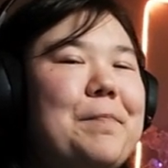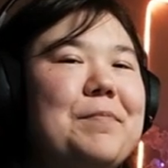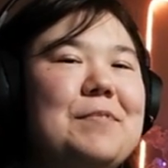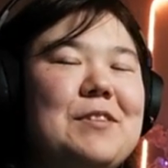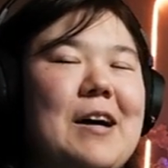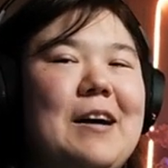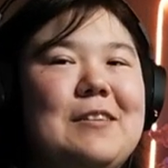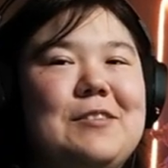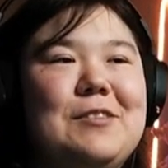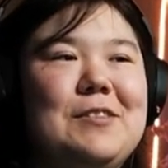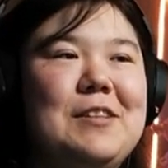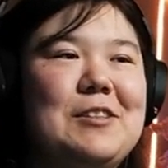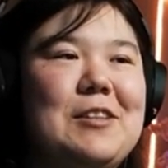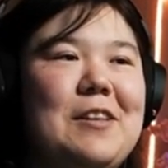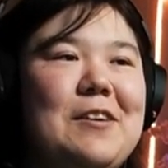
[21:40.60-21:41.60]
talk to
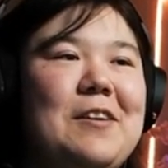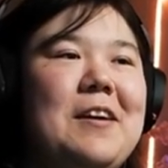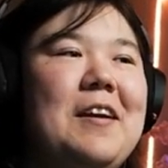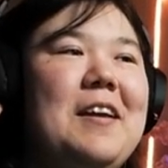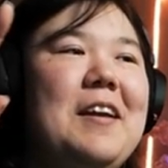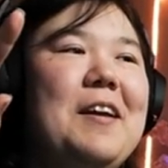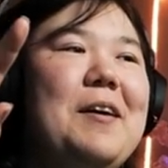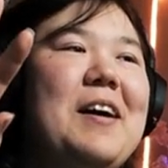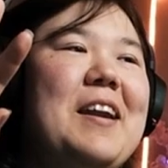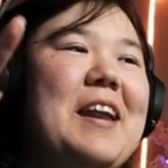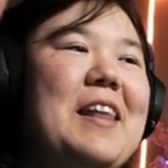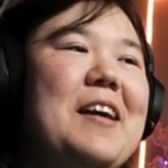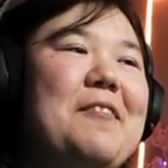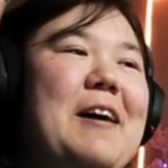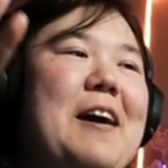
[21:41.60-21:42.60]
each other. And I
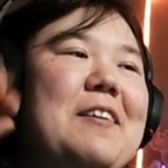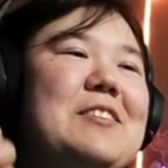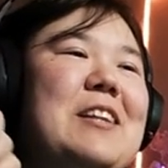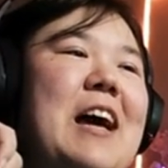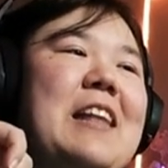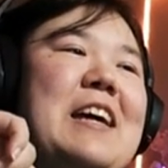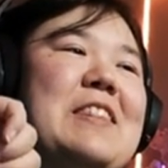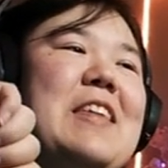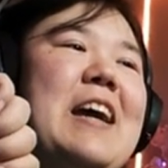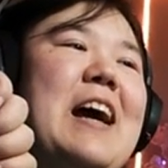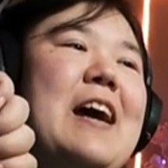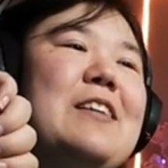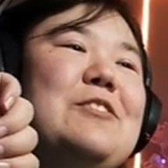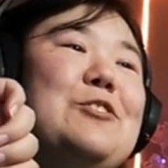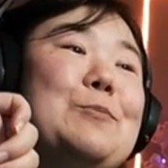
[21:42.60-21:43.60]
love how it's not like they
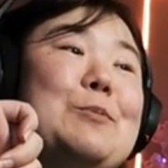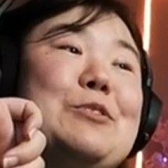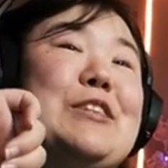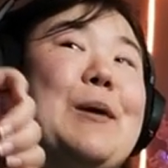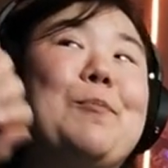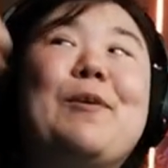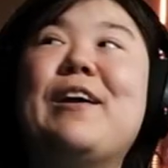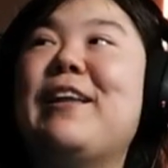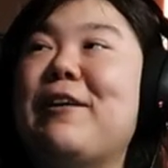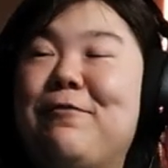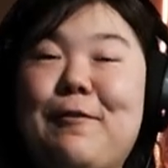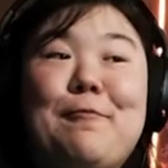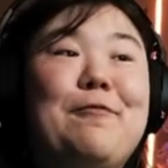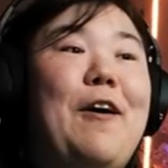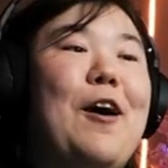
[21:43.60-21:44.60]
got super separated, like,
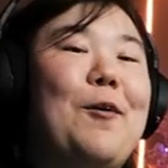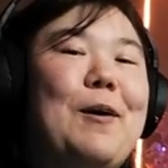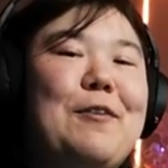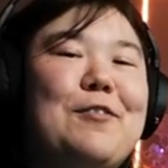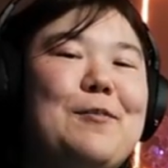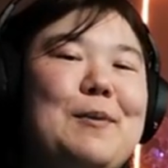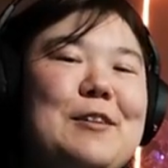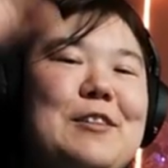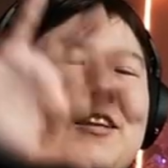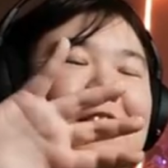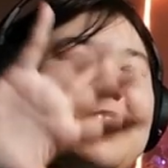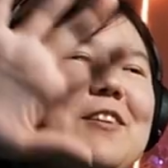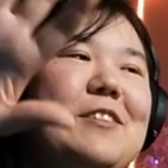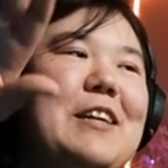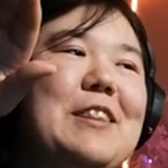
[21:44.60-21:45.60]
from far away from each
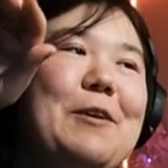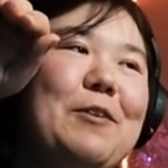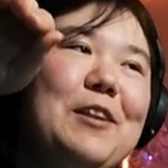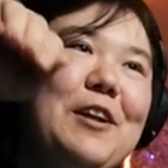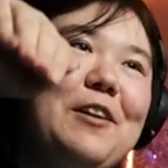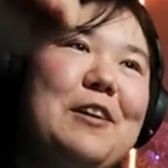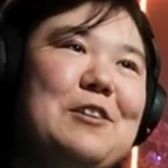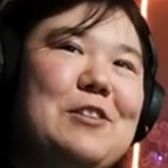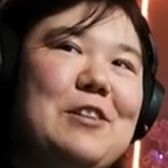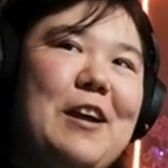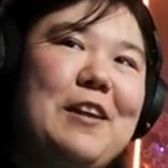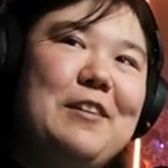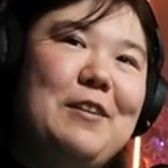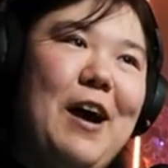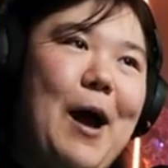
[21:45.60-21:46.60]
other. It's like they were literally just
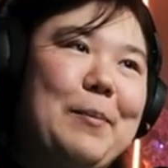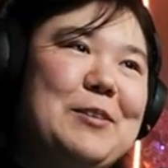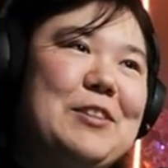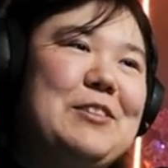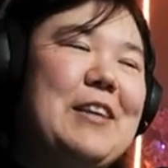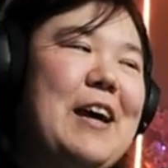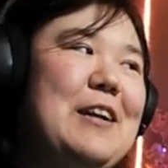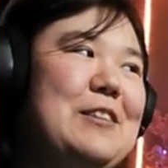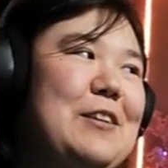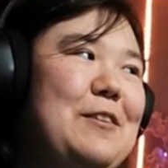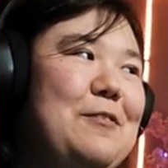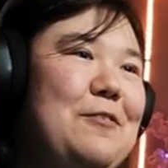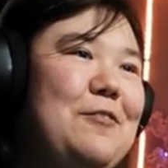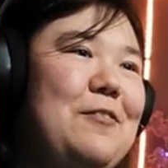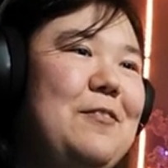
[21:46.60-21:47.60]
on opposite sides
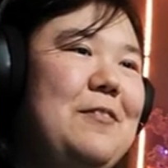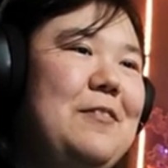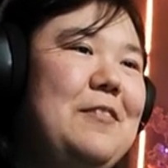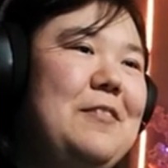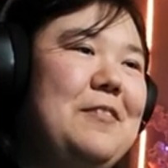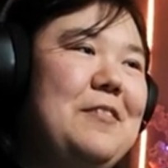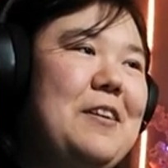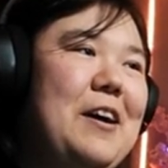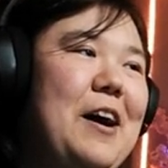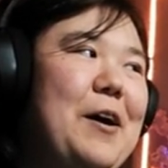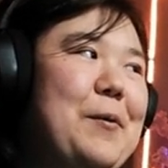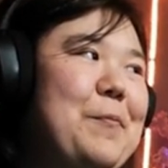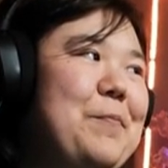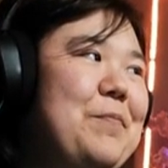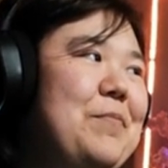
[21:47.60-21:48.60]
of,
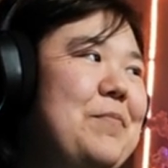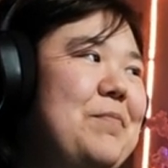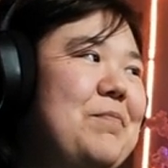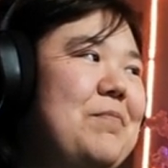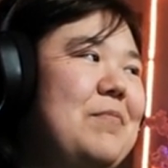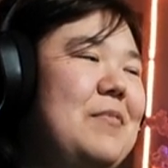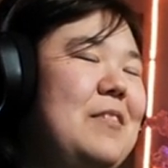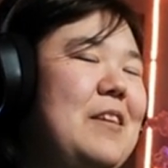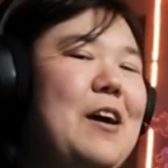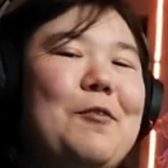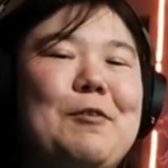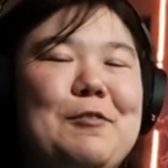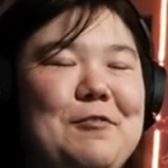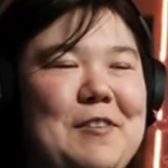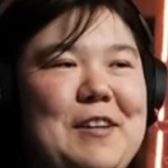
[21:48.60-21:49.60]
not a
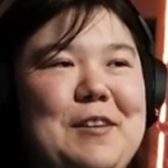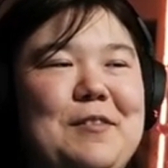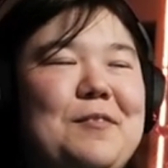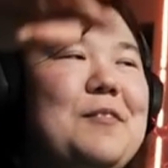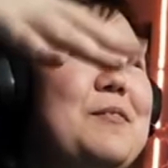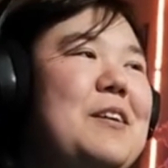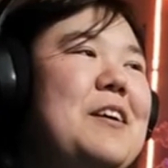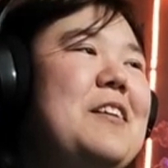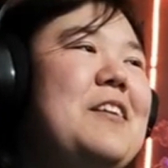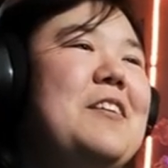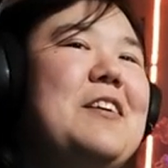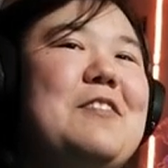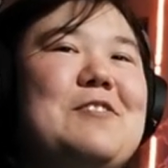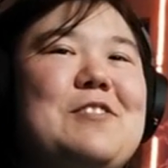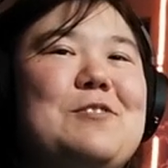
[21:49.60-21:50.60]
ravine.
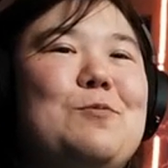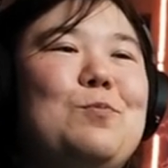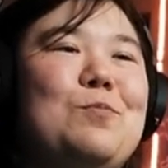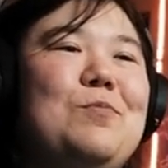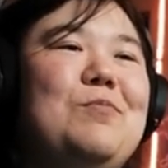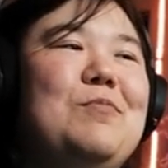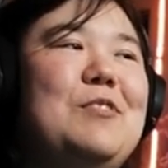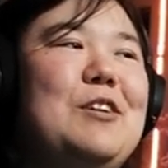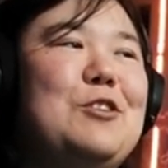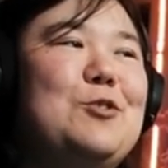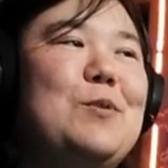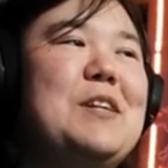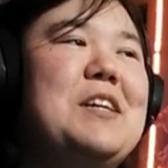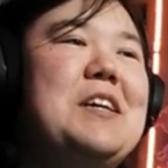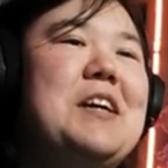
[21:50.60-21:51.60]
Literally, it was just a
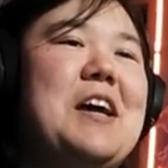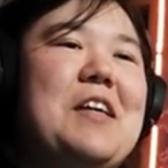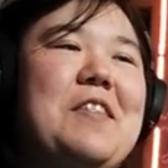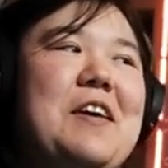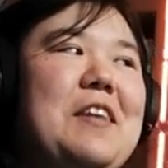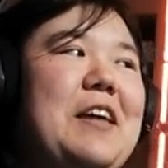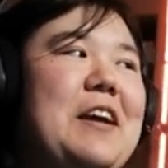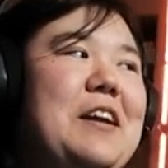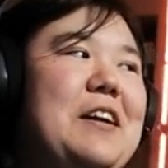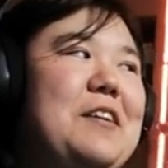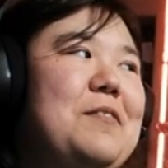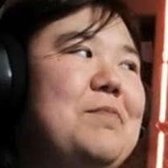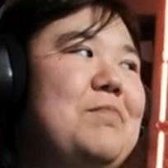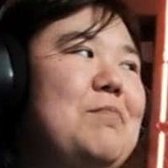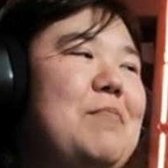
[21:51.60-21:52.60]
tree and then, like,
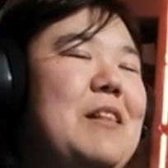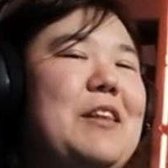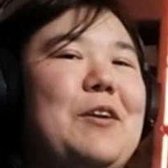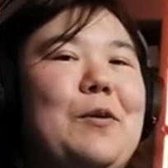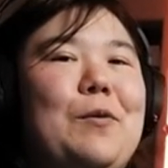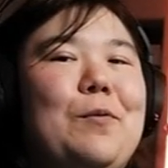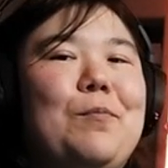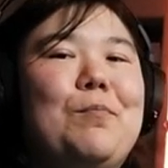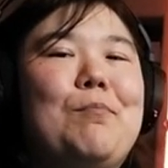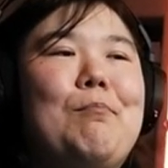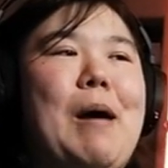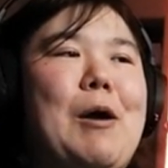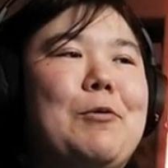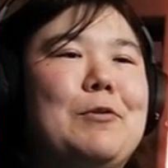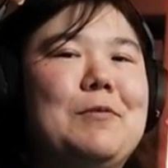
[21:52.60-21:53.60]
a little
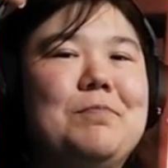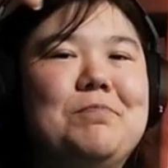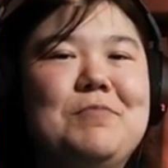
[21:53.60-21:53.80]
mountain.